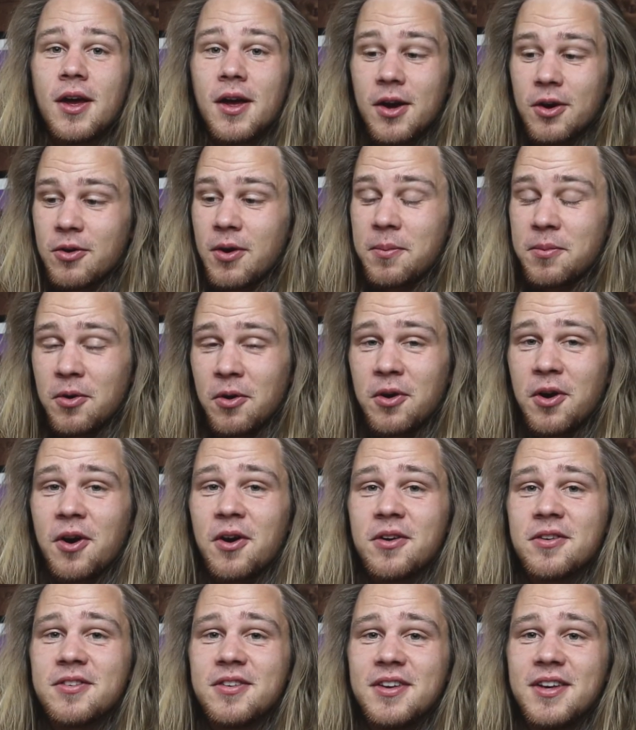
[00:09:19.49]

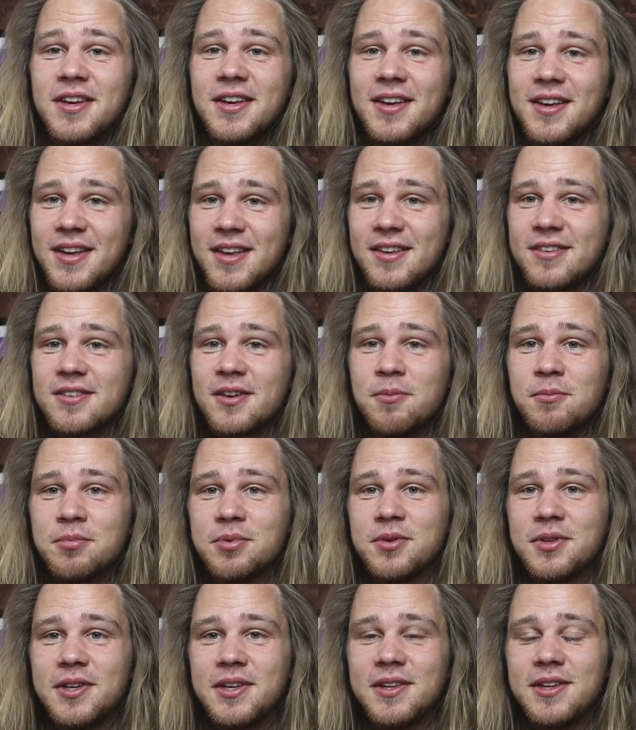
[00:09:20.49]
cryptocurrency is
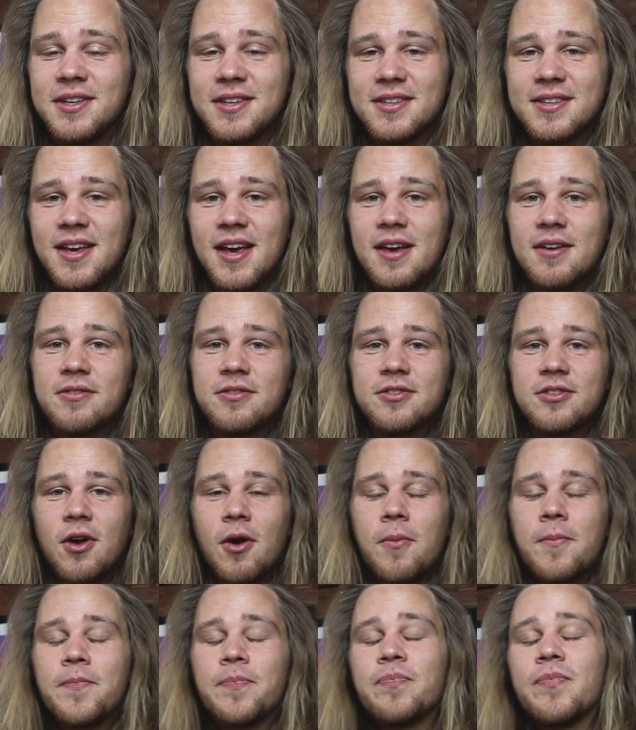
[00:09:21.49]
completely safe.
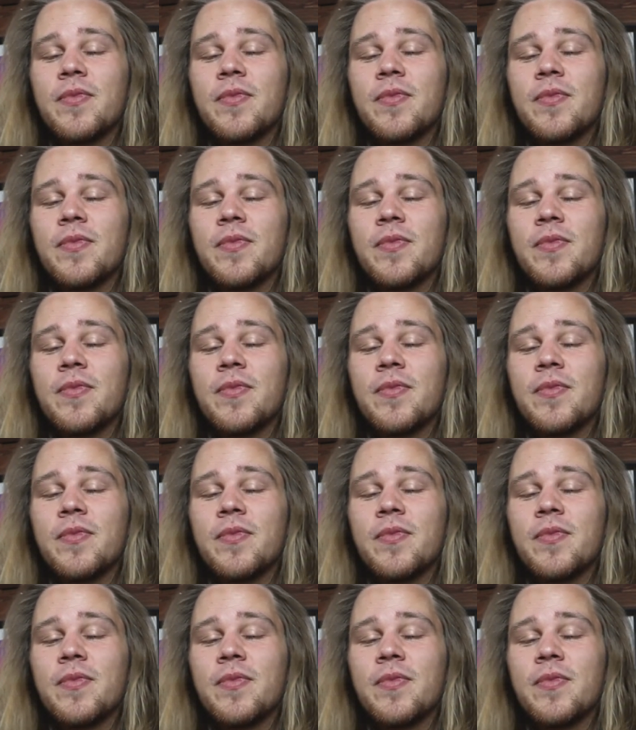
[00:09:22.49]
So